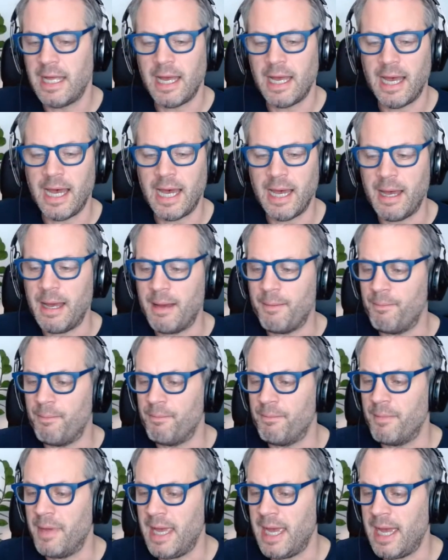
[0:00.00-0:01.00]

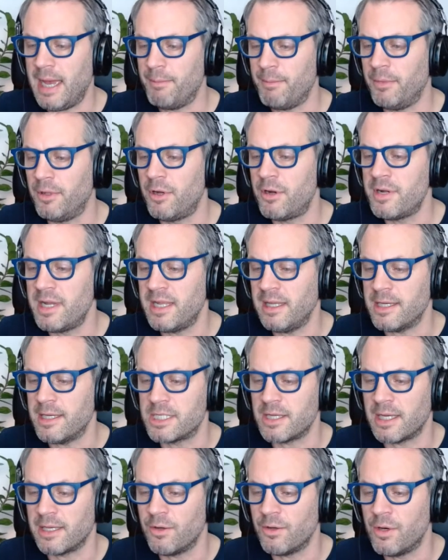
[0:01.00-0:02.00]
am learning as
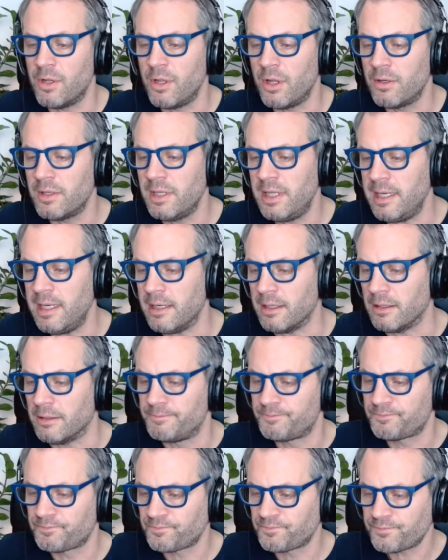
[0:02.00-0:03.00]
I go along here.
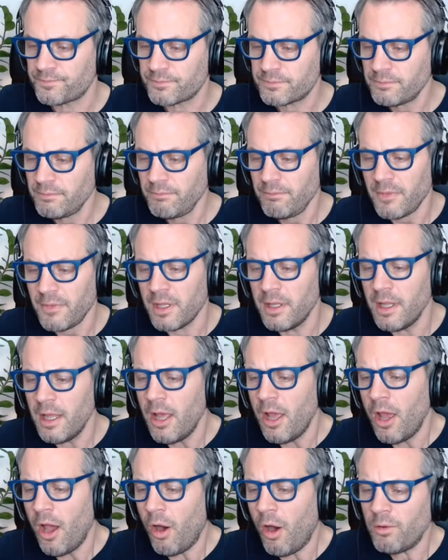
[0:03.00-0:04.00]

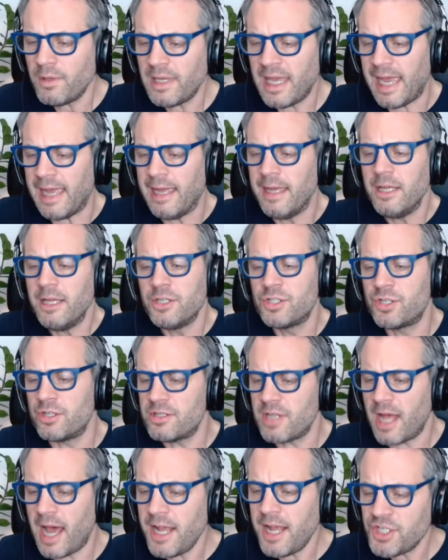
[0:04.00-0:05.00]
Okay, so there's
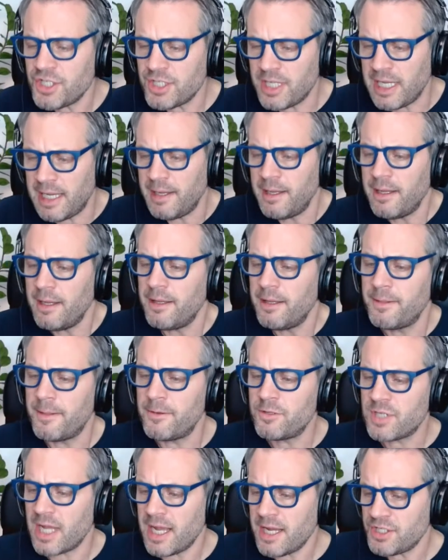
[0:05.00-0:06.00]
actually
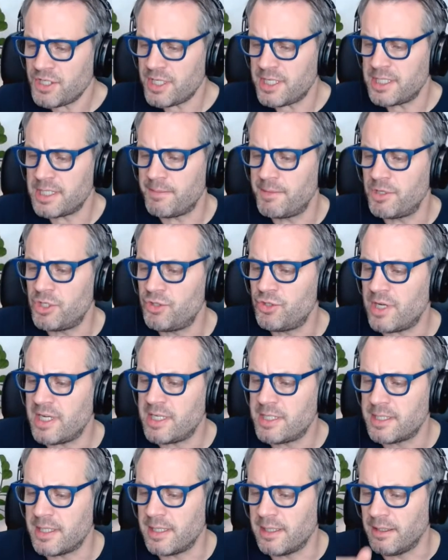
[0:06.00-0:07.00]
some
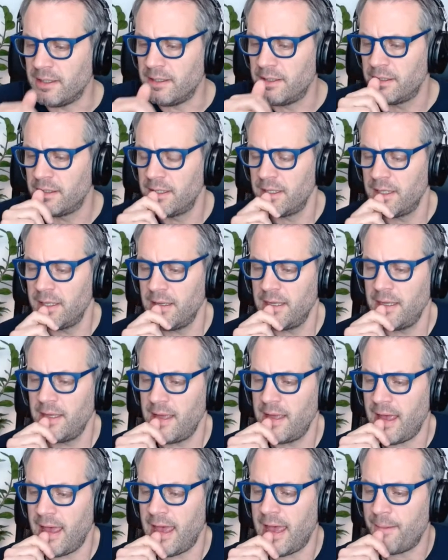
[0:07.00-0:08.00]
interesting
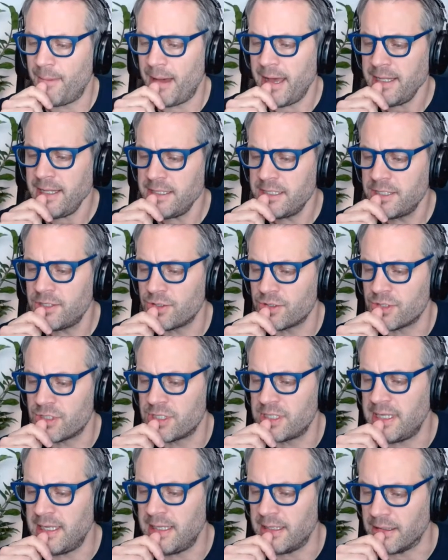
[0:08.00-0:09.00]
answers
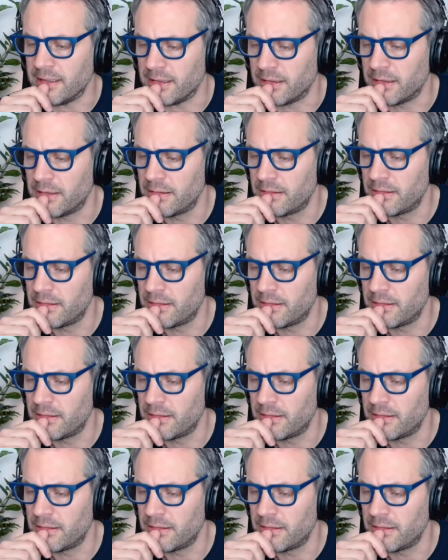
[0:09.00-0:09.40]
here.